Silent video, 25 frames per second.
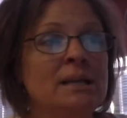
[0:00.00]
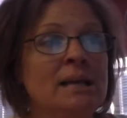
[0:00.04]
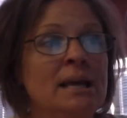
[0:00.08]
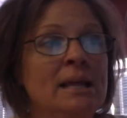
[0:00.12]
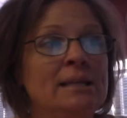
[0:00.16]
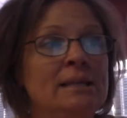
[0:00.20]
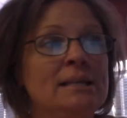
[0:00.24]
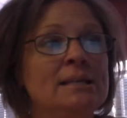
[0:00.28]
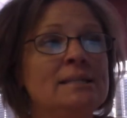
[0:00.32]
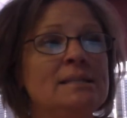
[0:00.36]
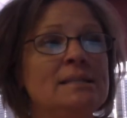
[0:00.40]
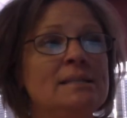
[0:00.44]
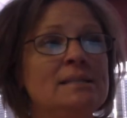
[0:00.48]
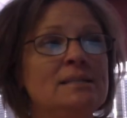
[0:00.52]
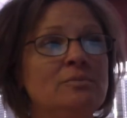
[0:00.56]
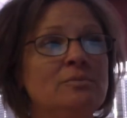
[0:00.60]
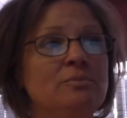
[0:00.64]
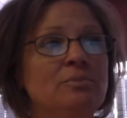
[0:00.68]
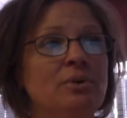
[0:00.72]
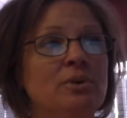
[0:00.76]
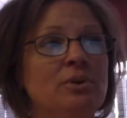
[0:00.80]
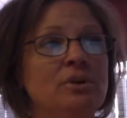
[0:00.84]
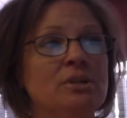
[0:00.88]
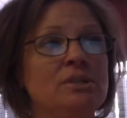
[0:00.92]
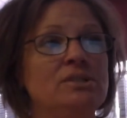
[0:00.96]
This is
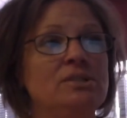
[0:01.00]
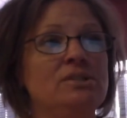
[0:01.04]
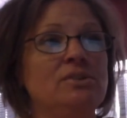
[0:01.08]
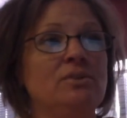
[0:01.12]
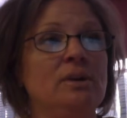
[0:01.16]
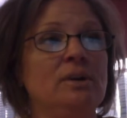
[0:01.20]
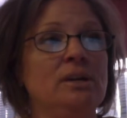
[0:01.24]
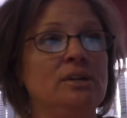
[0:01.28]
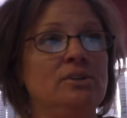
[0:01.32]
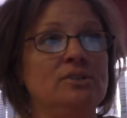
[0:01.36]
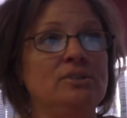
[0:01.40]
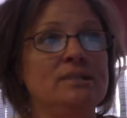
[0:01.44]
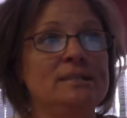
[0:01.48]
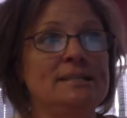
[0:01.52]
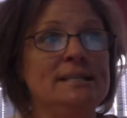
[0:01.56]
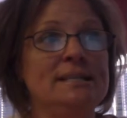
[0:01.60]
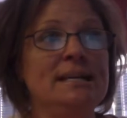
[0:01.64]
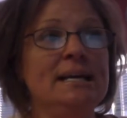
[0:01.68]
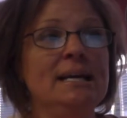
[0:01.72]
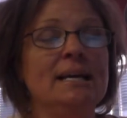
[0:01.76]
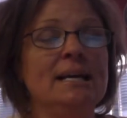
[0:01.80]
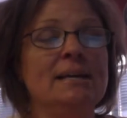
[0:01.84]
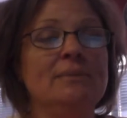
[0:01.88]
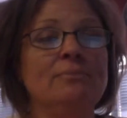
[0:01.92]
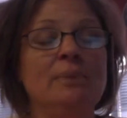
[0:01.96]
important to
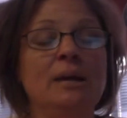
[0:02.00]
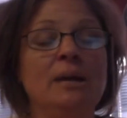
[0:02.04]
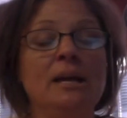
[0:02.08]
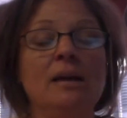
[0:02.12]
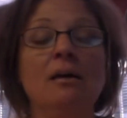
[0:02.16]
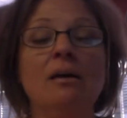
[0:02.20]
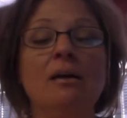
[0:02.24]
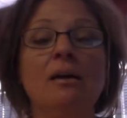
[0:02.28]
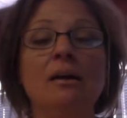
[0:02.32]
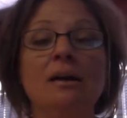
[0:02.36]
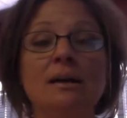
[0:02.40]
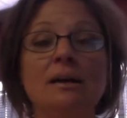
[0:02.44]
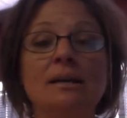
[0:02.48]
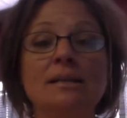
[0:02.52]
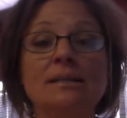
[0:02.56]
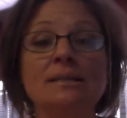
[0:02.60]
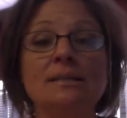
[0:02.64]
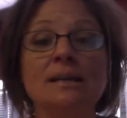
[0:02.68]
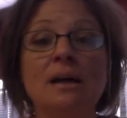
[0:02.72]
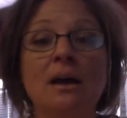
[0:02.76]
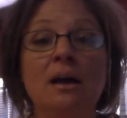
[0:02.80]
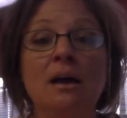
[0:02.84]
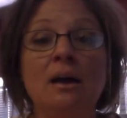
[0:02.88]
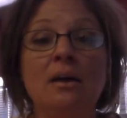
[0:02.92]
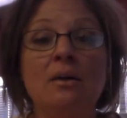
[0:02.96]
understand because
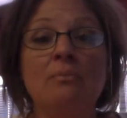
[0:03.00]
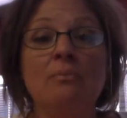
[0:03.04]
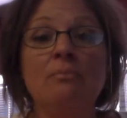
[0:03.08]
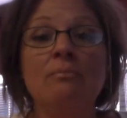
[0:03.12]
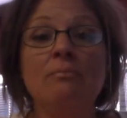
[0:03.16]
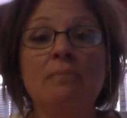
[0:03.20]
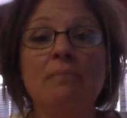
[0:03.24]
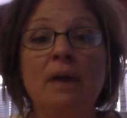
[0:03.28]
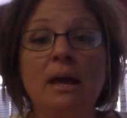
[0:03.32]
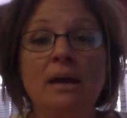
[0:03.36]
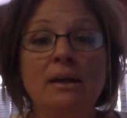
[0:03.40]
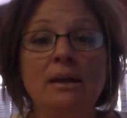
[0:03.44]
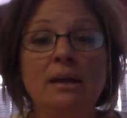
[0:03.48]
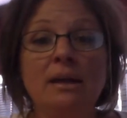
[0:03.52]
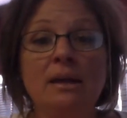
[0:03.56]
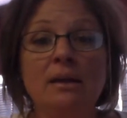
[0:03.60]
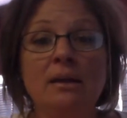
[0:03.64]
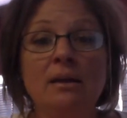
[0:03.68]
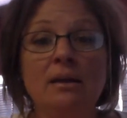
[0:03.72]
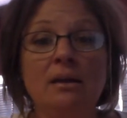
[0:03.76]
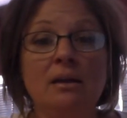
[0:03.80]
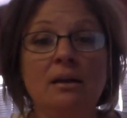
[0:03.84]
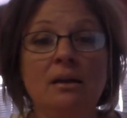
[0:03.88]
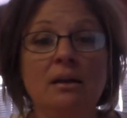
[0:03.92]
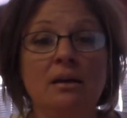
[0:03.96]

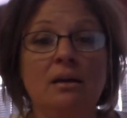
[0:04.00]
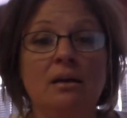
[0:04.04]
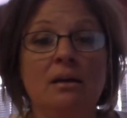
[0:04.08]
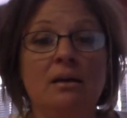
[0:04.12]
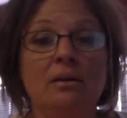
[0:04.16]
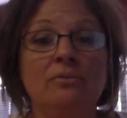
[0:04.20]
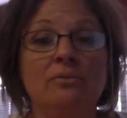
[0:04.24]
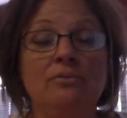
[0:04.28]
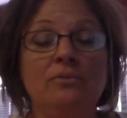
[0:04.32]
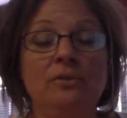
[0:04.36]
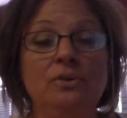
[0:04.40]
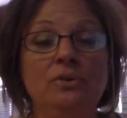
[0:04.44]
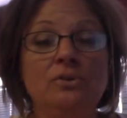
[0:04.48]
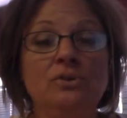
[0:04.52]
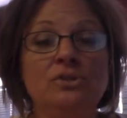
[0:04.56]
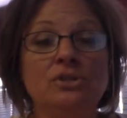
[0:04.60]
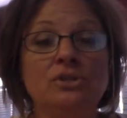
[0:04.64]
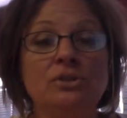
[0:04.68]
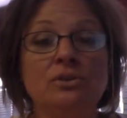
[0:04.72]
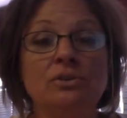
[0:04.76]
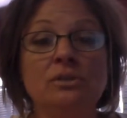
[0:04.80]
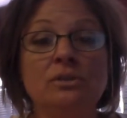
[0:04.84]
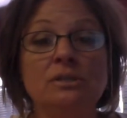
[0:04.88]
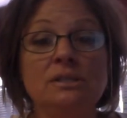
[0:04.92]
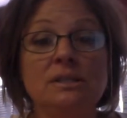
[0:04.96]
many
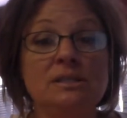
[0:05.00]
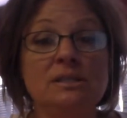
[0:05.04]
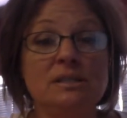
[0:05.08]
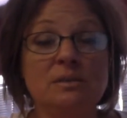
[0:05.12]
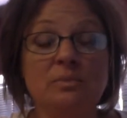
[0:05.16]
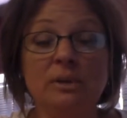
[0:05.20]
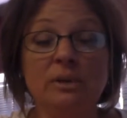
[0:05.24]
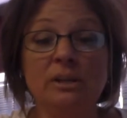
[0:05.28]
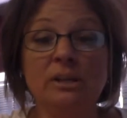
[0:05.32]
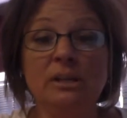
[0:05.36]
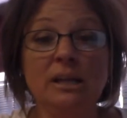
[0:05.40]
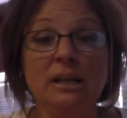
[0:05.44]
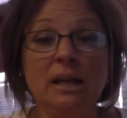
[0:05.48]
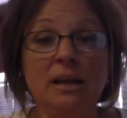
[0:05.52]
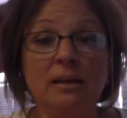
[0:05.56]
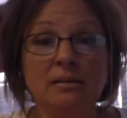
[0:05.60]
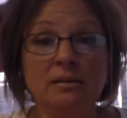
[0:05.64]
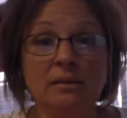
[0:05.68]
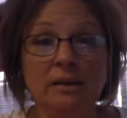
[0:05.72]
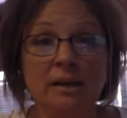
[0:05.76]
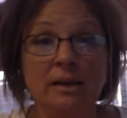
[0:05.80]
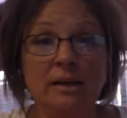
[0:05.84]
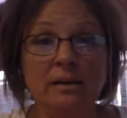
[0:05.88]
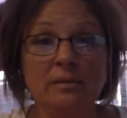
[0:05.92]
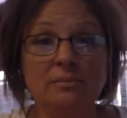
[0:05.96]
future disability
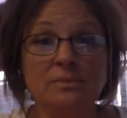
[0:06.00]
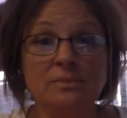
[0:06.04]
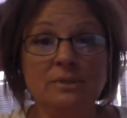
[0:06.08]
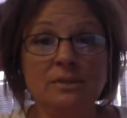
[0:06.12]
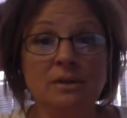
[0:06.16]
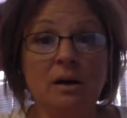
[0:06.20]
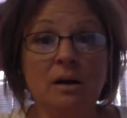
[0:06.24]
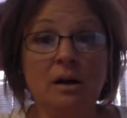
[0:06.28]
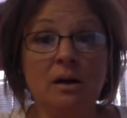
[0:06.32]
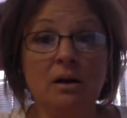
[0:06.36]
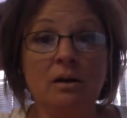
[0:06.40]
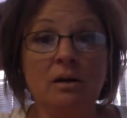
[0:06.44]
claims